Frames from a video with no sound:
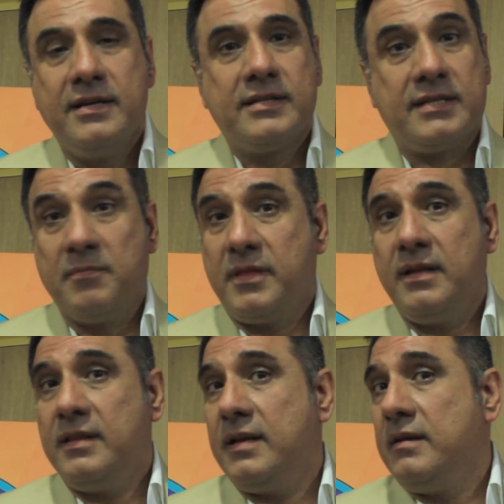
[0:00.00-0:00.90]

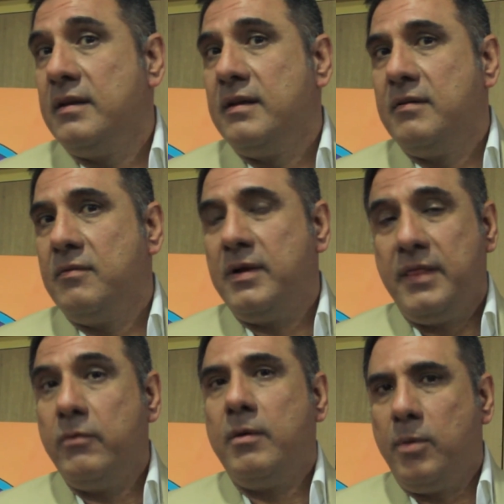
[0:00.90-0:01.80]
Something that when
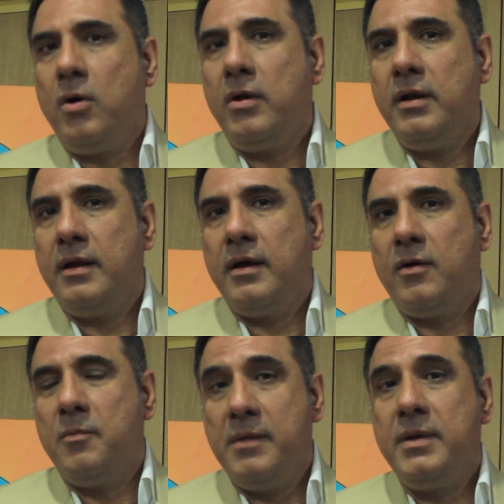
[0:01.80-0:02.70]
they were born,
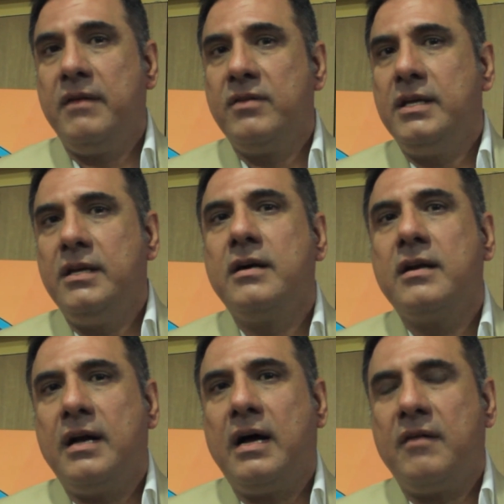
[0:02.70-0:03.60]
or maybe even a year
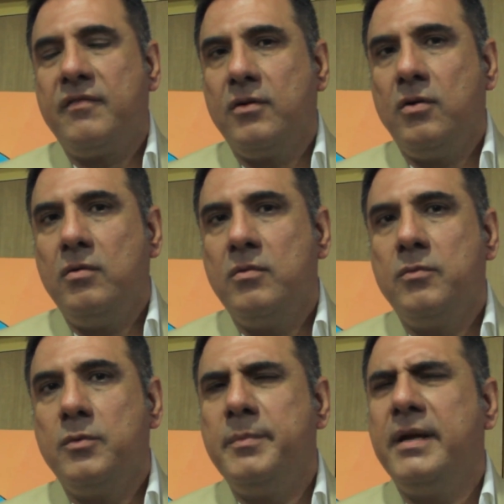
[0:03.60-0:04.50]
and a half ago,
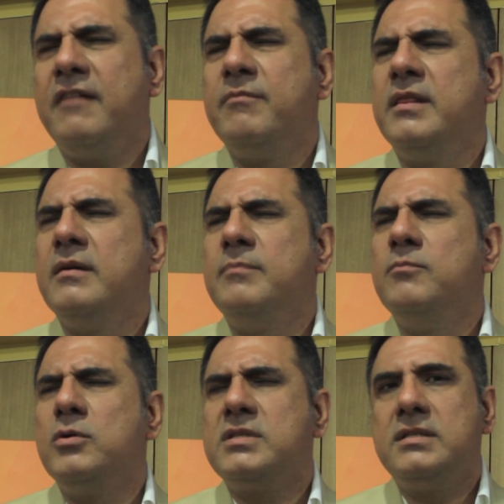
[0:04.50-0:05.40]
may have been the
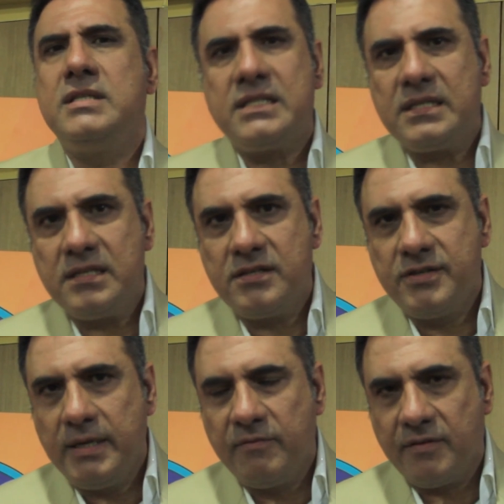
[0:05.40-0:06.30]
most distant
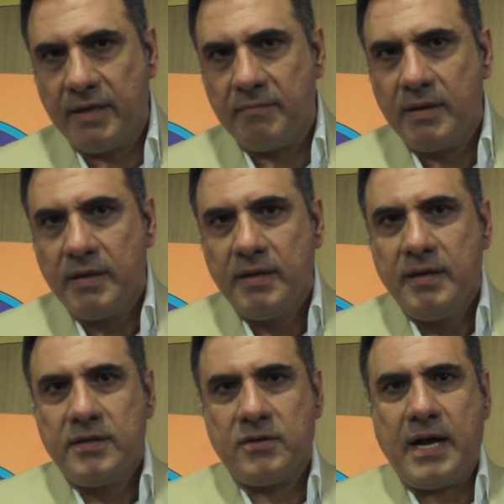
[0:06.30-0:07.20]
dream for them.
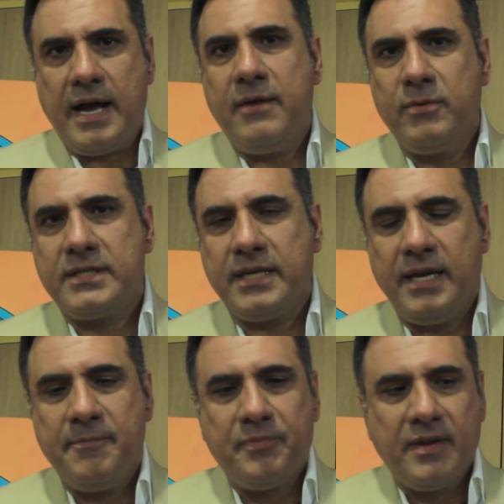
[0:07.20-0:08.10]
So I would
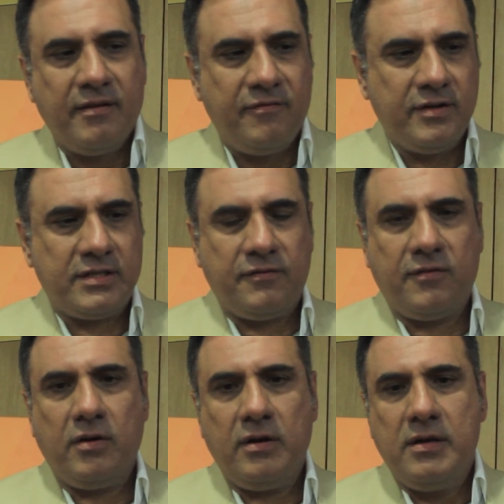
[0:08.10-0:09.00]
say, first
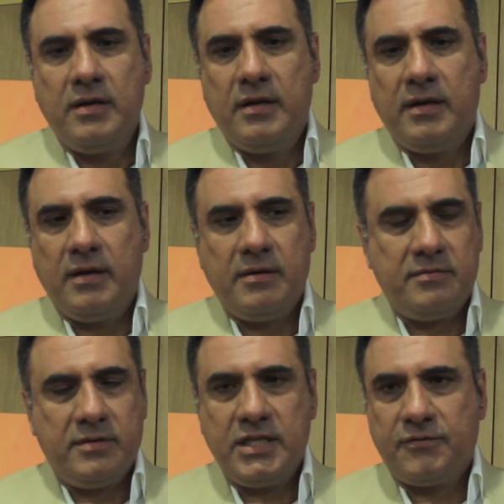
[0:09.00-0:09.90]
of all,
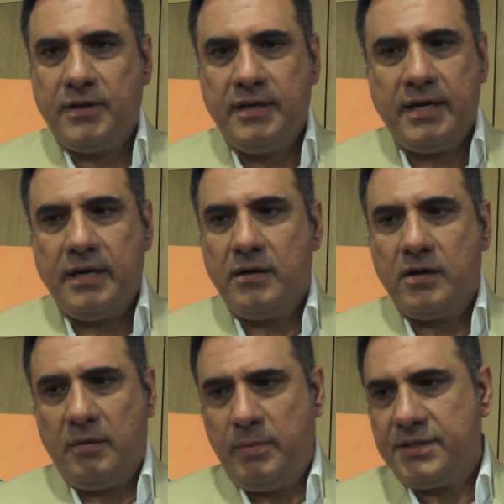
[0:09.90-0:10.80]
Teach for India,
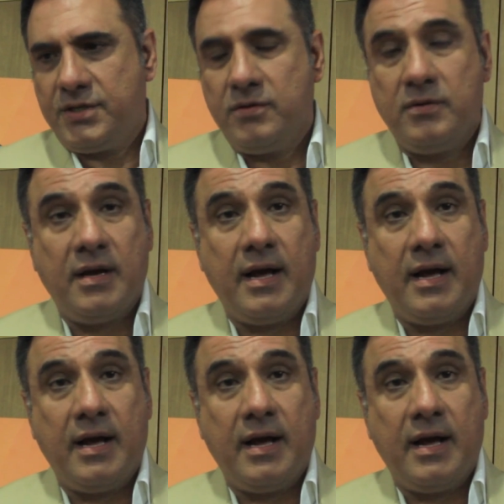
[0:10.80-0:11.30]
God bless you.